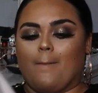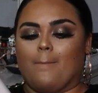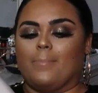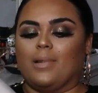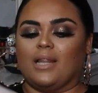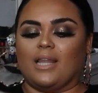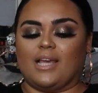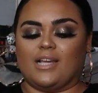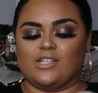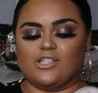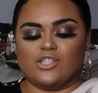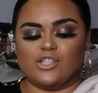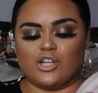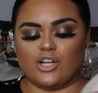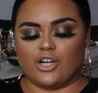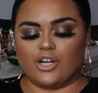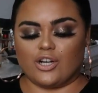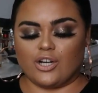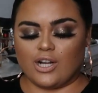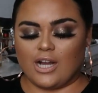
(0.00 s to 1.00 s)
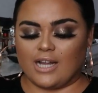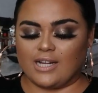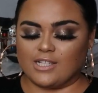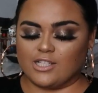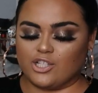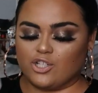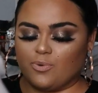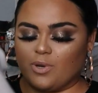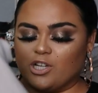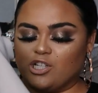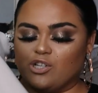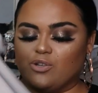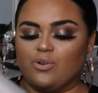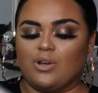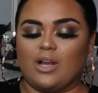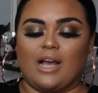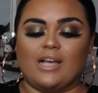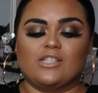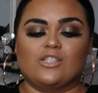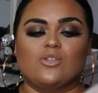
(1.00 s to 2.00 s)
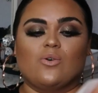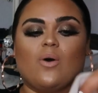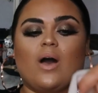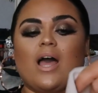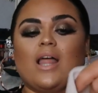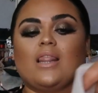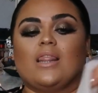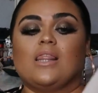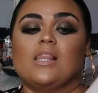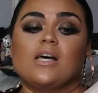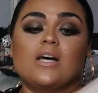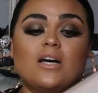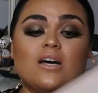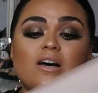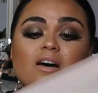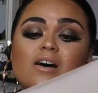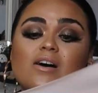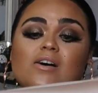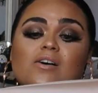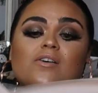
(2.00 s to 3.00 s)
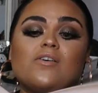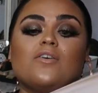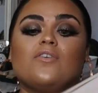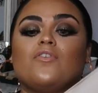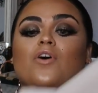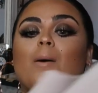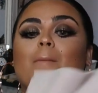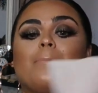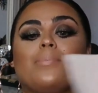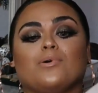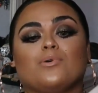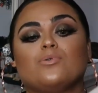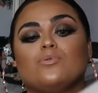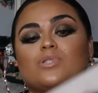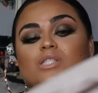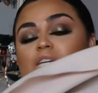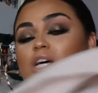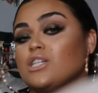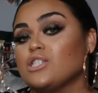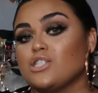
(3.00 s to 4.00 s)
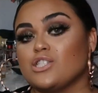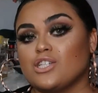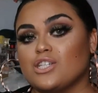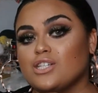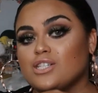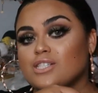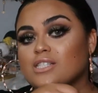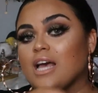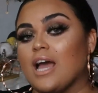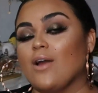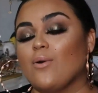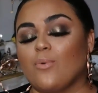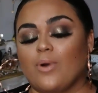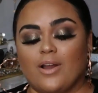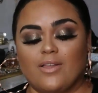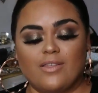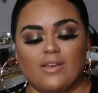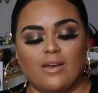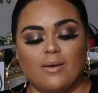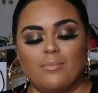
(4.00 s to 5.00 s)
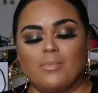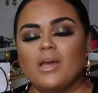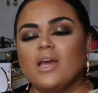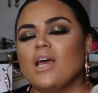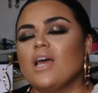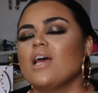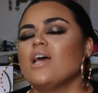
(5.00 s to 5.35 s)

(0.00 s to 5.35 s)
blazer kind of situation. You guys know I love Boohoo dusters. I wear them.